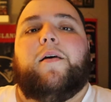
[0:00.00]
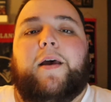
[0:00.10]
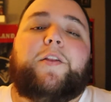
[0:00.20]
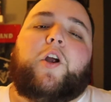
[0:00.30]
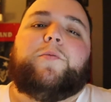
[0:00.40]

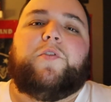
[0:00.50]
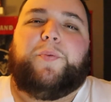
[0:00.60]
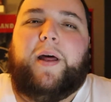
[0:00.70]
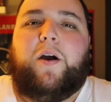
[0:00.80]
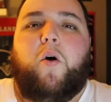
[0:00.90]
In terms of
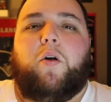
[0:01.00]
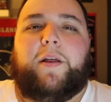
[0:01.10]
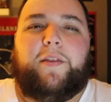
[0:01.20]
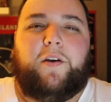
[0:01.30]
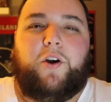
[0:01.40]
play
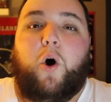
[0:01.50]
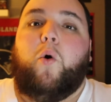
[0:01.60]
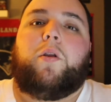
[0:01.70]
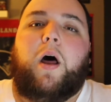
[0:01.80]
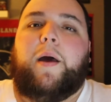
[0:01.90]
calling, the
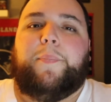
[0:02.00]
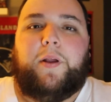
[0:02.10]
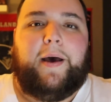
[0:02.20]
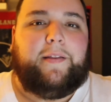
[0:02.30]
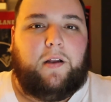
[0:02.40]
goal line
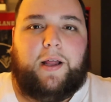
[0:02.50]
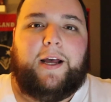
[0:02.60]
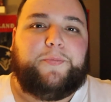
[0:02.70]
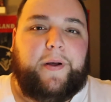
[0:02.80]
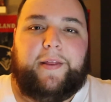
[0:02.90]
play, the
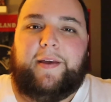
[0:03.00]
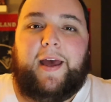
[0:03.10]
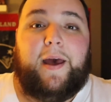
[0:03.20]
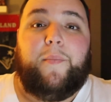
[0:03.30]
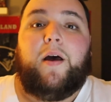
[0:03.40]
last play of the
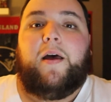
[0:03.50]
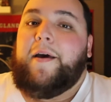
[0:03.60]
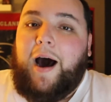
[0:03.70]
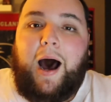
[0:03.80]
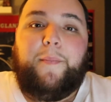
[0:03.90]
game,
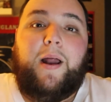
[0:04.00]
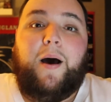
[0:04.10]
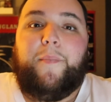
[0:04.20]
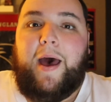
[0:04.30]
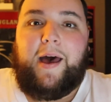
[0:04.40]
I'm
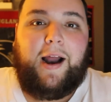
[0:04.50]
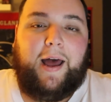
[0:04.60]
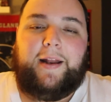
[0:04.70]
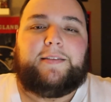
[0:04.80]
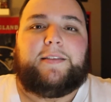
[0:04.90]
not mad.
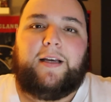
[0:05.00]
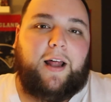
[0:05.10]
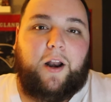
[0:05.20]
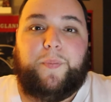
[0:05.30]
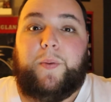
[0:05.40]
I didn't see a
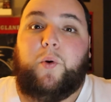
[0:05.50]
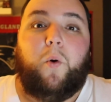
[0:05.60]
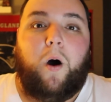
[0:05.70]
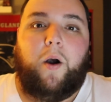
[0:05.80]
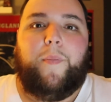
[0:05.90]
lot of people
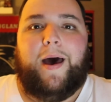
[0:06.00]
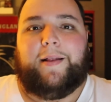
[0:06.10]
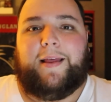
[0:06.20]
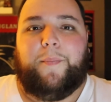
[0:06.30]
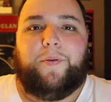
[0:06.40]
who are mad
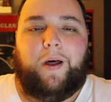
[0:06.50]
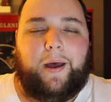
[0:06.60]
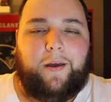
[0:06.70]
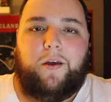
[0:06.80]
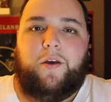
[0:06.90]
at that
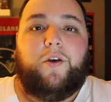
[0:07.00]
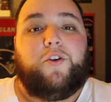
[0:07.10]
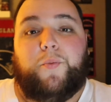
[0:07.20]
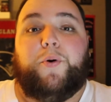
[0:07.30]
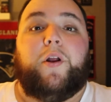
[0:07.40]
play.
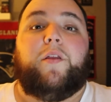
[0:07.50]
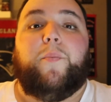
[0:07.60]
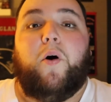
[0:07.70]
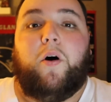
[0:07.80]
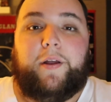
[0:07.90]
You're putting the
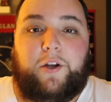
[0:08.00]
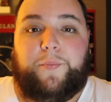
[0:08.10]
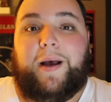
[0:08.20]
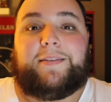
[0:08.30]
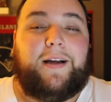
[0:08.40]
ball in your
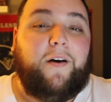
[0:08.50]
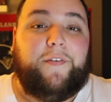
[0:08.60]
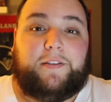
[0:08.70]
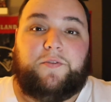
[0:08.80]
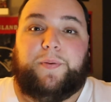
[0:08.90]
best
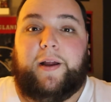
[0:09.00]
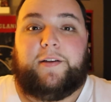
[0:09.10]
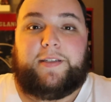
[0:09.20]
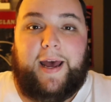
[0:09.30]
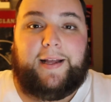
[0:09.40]
offensive
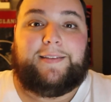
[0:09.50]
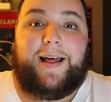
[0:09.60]
player's hands.